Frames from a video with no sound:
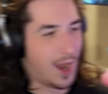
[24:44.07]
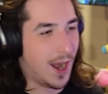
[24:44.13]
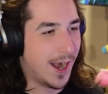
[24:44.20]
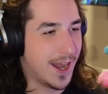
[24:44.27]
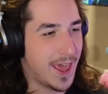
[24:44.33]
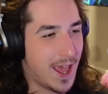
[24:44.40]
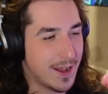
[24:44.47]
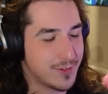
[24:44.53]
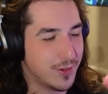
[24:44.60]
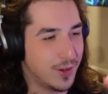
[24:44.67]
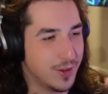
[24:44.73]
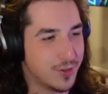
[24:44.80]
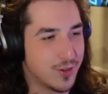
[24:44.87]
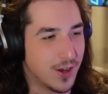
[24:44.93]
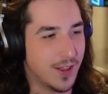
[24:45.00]
right, I
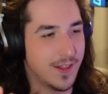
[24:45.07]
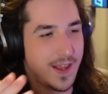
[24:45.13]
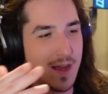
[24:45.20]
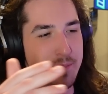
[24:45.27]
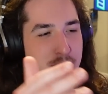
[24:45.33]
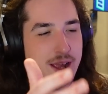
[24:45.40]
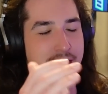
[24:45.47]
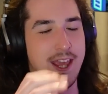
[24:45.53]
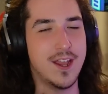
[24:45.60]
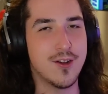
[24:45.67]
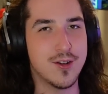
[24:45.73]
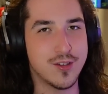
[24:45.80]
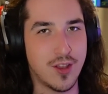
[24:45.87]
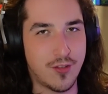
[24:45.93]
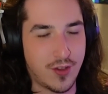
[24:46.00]
accidentally started again, but here
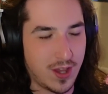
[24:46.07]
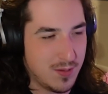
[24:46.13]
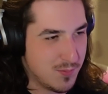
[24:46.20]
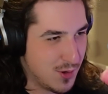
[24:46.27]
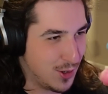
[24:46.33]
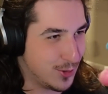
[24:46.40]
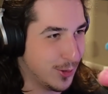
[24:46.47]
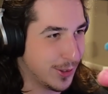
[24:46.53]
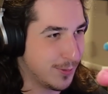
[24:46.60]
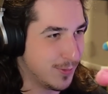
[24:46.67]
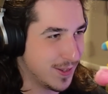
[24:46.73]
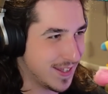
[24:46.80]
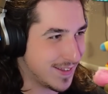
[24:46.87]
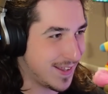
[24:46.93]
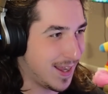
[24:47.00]
is the team we're cooking
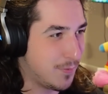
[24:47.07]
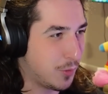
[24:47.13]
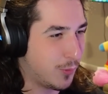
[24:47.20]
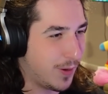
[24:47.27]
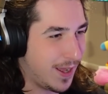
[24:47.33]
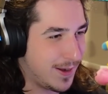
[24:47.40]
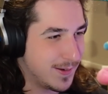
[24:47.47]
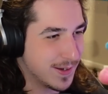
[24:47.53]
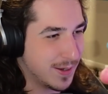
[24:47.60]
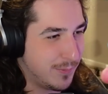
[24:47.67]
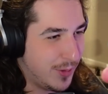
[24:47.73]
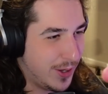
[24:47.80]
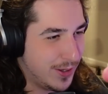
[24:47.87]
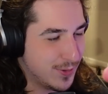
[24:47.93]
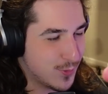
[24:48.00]
with this time around. Come
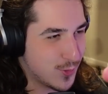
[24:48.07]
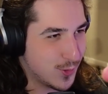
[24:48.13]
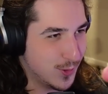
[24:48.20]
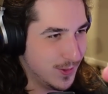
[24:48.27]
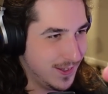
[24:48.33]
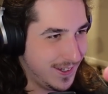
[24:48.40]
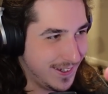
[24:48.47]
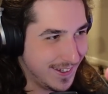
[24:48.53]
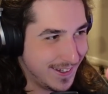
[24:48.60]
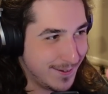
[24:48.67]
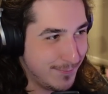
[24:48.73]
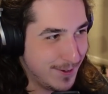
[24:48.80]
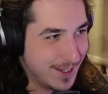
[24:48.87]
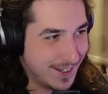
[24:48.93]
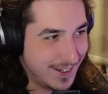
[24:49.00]
on, surely
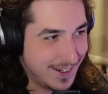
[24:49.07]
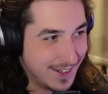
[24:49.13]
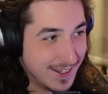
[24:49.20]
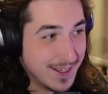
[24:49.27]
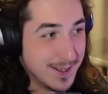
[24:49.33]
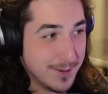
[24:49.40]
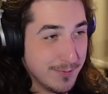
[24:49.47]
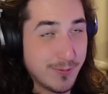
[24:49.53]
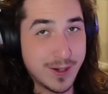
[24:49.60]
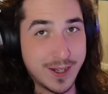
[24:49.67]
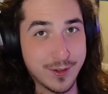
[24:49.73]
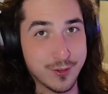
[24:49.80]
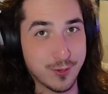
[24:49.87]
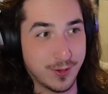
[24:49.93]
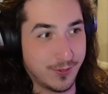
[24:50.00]
we can win
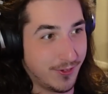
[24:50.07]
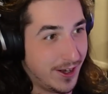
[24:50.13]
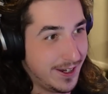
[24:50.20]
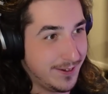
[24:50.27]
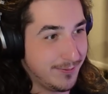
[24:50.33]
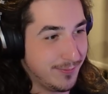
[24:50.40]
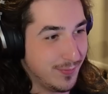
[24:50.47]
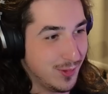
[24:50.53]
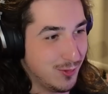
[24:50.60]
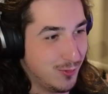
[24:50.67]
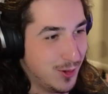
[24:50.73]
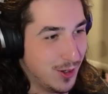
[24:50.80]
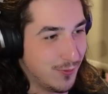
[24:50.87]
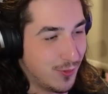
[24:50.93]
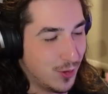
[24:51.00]
this one, right?
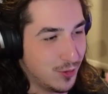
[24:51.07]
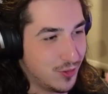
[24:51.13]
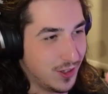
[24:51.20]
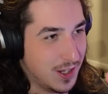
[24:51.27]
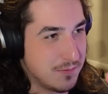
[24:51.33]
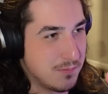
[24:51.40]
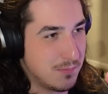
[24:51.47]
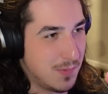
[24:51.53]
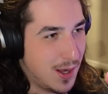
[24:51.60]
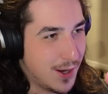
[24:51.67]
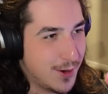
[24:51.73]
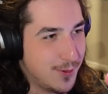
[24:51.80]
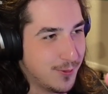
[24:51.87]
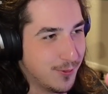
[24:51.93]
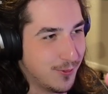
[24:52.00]
We are versing a
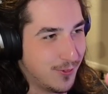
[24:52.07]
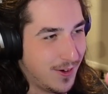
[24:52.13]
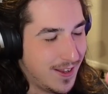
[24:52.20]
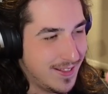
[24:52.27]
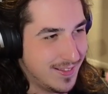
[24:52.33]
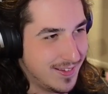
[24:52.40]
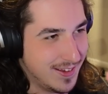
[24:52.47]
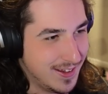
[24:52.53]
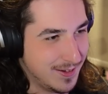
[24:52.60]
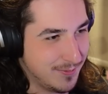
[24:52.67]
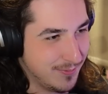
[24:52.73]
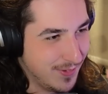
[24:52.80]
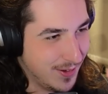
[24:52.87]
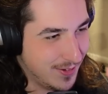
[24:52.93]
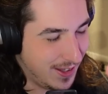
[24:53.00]
mono red team.
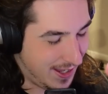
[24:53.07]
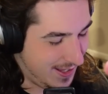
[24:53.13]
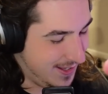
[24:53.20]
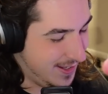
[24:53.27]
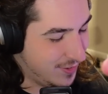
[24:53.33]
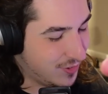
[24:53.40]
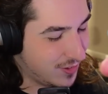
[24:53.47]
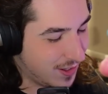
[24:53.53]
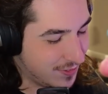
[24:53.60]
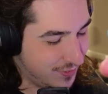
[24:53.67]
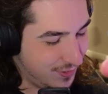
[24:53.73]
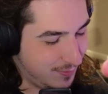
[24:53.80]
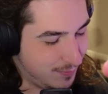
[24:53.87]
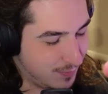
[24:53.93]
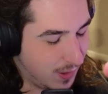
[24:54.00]
Okay, this is
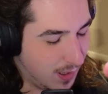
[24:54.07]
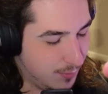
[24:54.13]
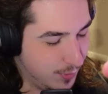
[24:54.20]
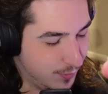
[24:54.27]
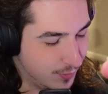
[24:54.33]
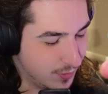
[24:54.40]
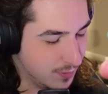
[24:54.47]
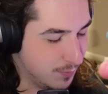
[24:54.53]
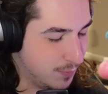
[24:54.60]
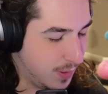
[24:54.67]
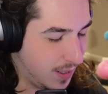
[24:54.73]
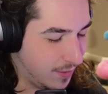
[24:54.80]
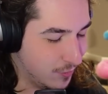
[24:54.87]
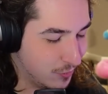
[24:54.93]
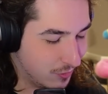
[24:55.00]
actually probably for the
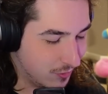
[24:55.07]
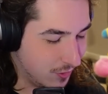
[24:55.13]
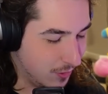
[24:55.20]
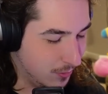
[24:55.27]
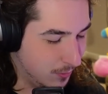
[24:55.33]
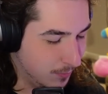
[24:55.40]
best, so